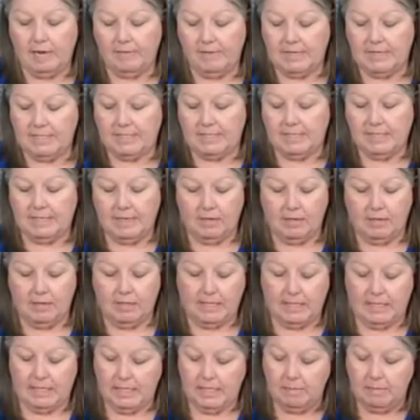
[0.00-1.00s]
I send out an
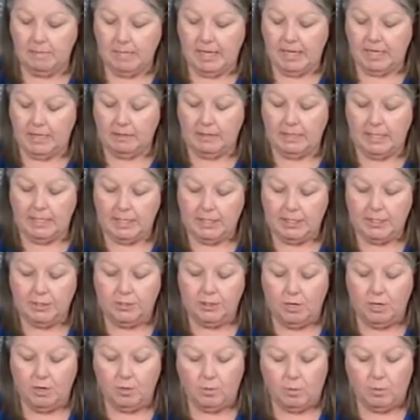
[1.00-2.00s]
email letting you
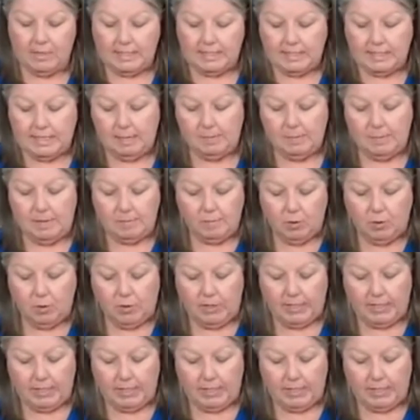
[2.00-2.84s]
know what time I'm going